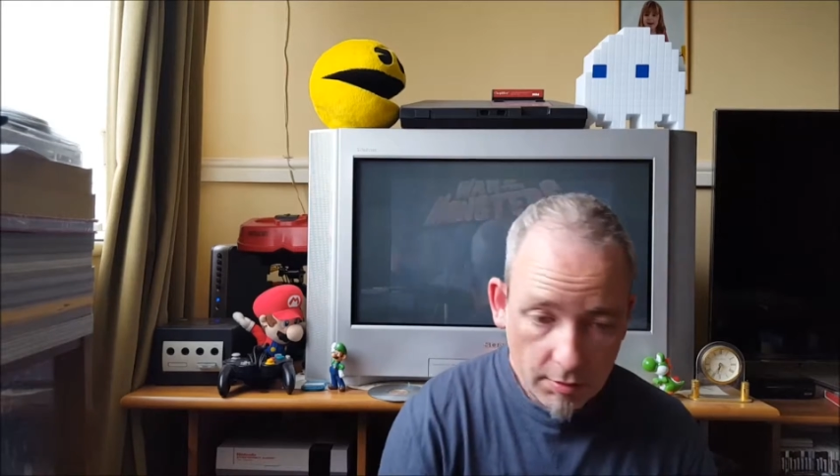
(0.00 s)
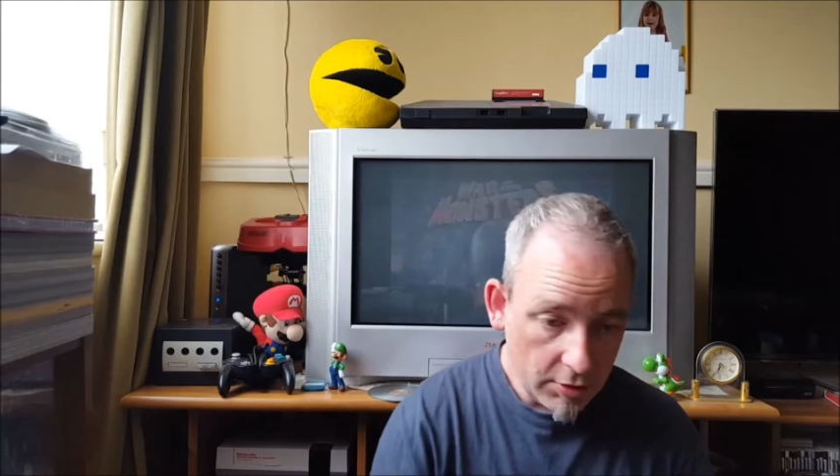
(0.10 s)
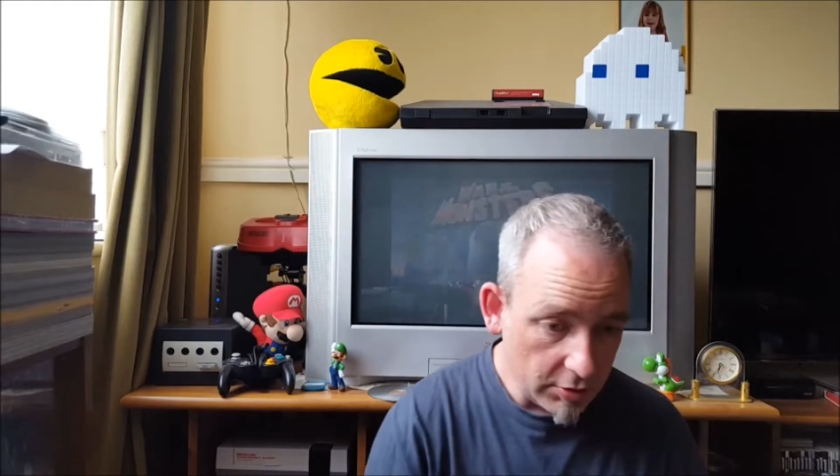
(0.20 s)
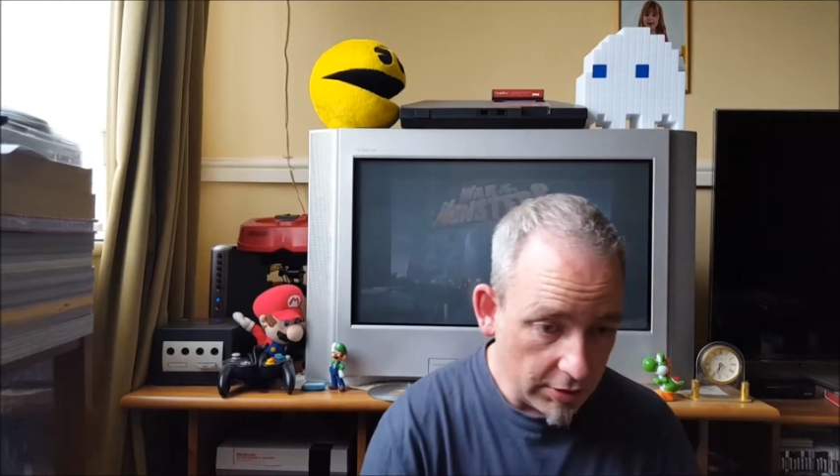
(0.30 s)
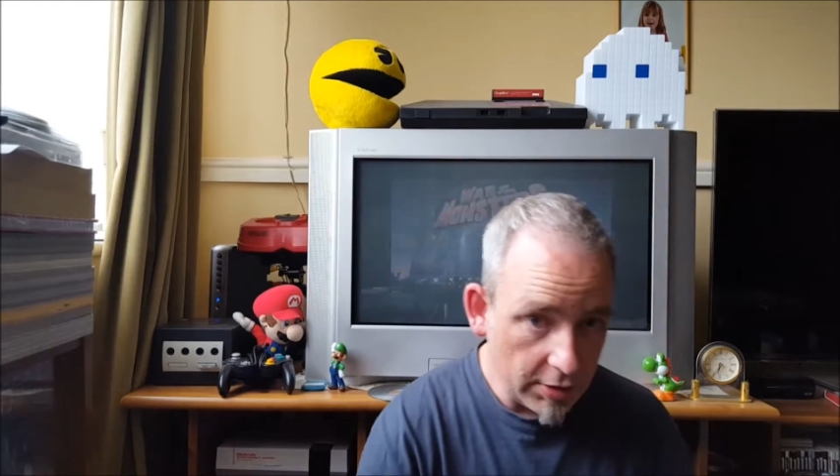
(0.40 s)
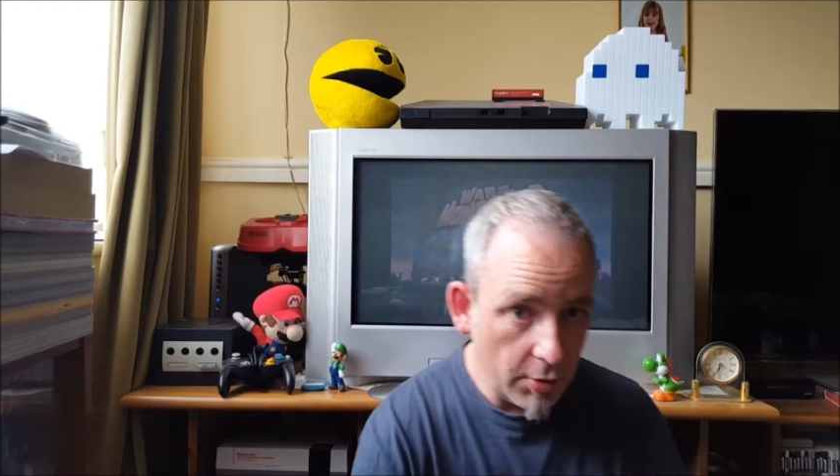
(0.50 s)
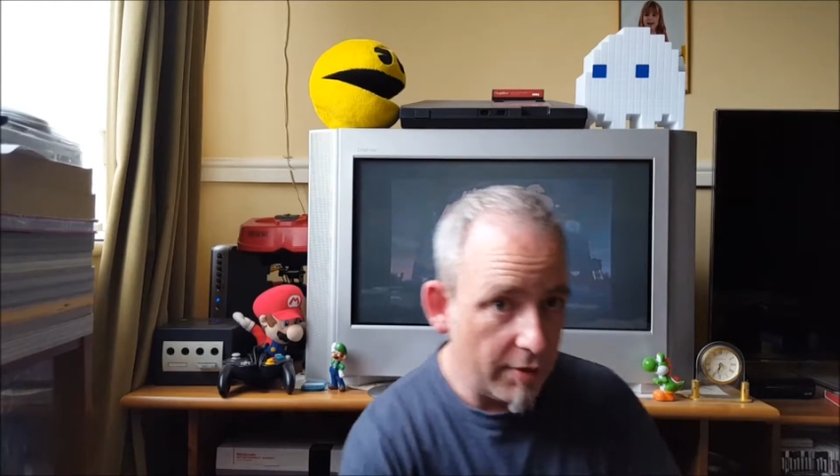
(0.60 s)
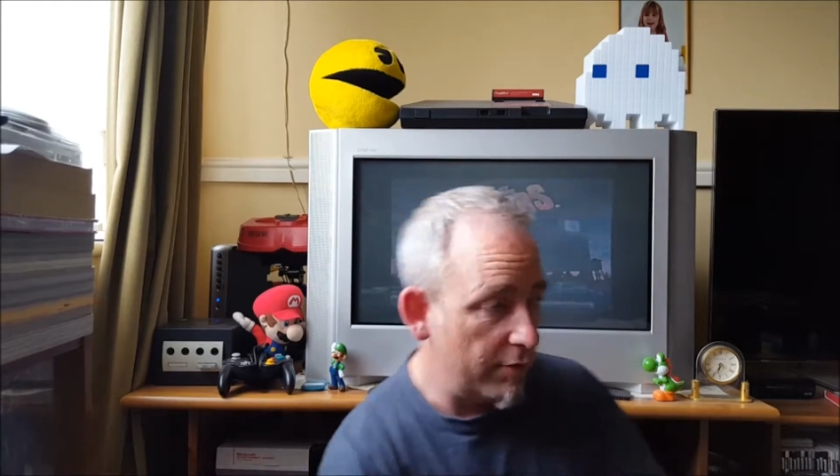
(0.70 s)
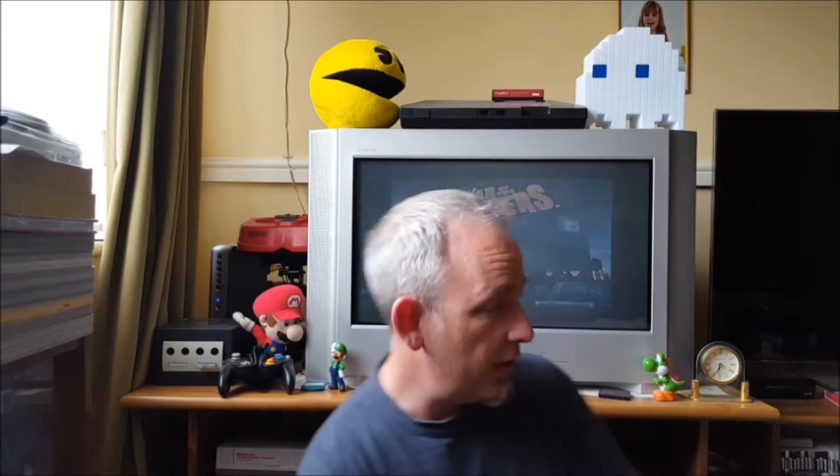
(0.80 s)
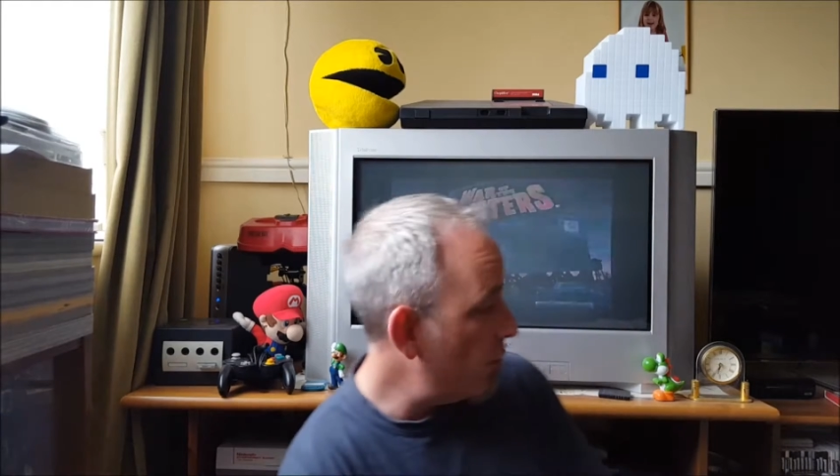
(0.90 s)
because I do
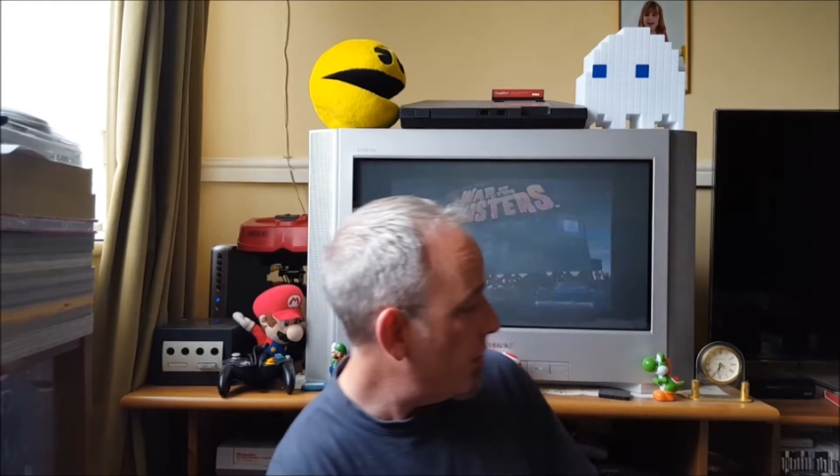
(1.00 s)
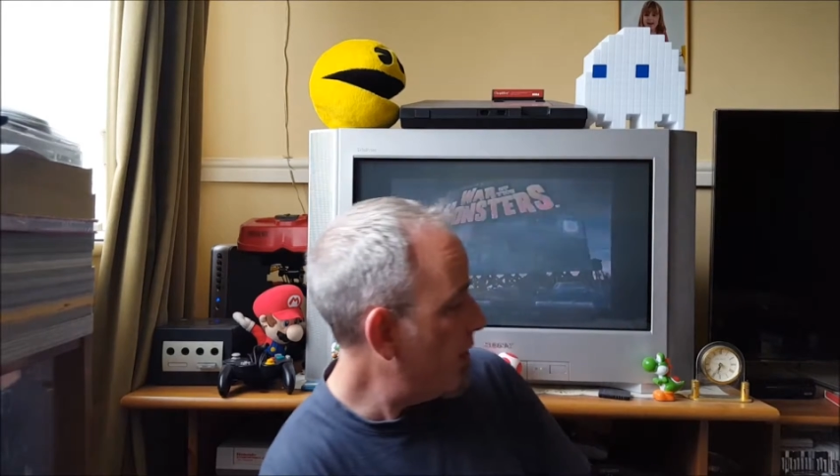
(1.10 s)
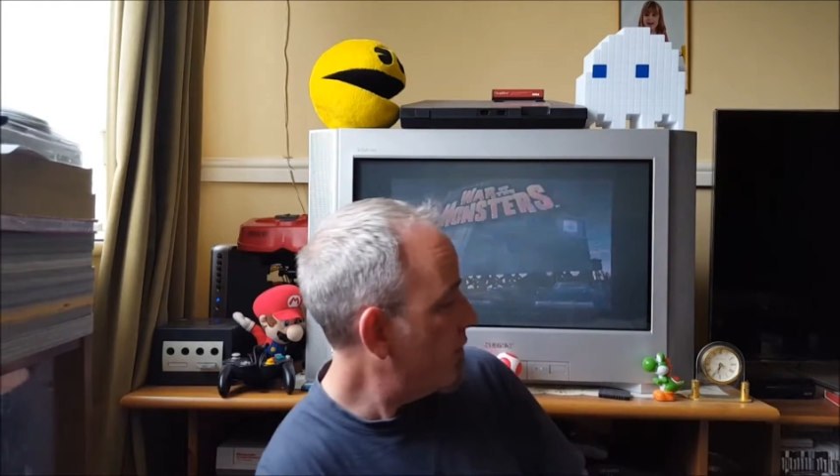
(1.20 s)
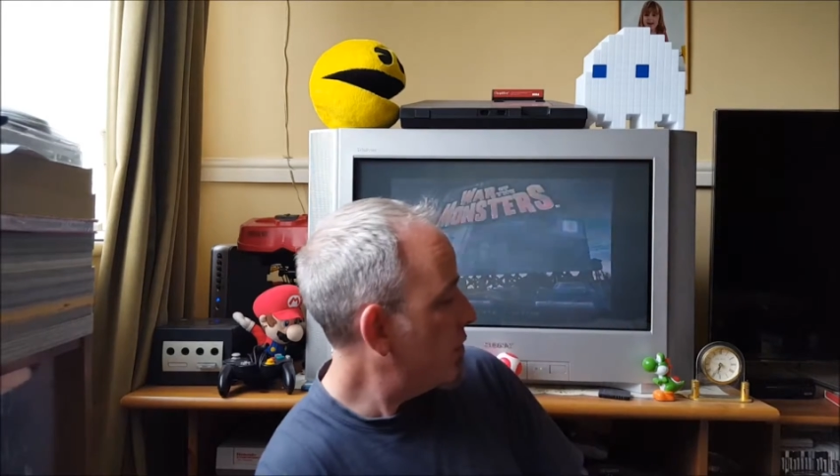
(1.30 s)
have a little bit of a